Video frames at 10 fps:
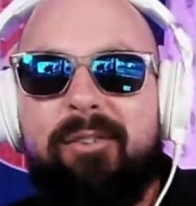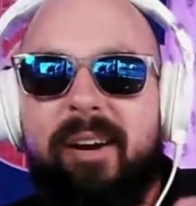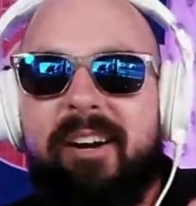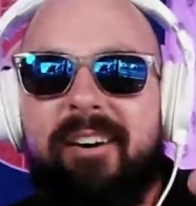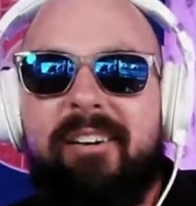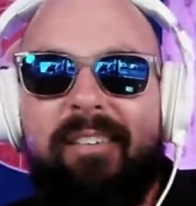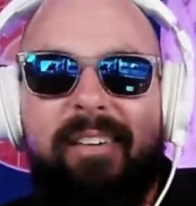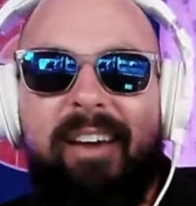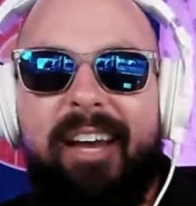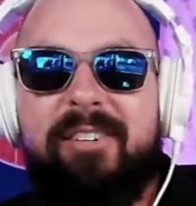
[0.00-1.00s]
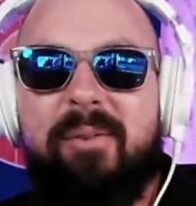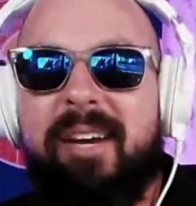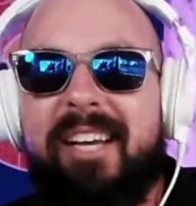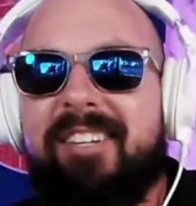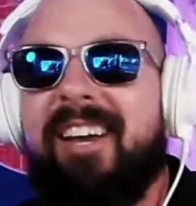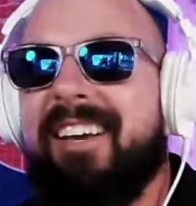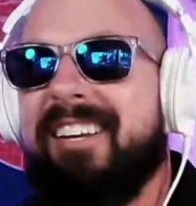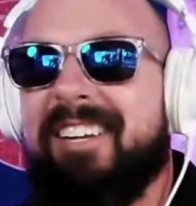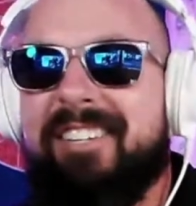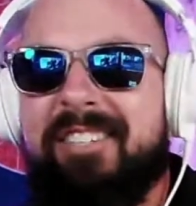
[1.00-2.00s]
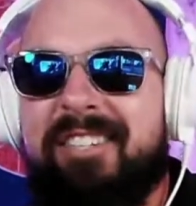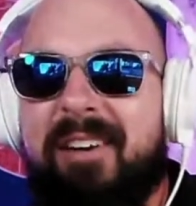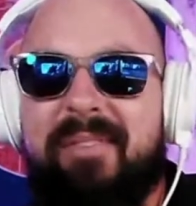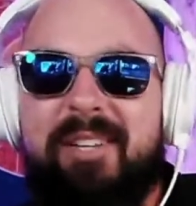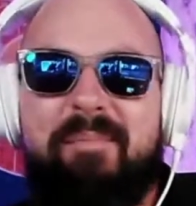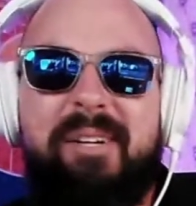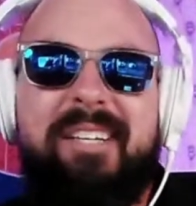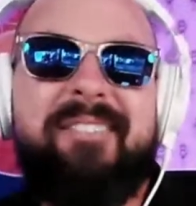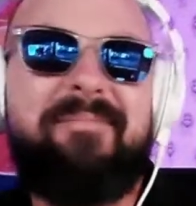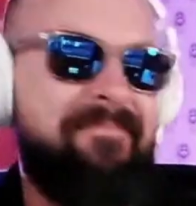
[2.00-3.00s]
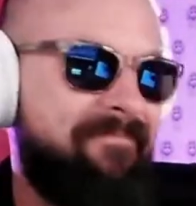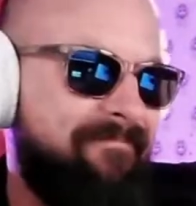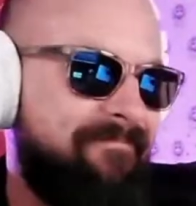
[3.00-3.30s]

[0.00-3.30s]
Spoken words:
Twitter, and Twitch, just not Facebook.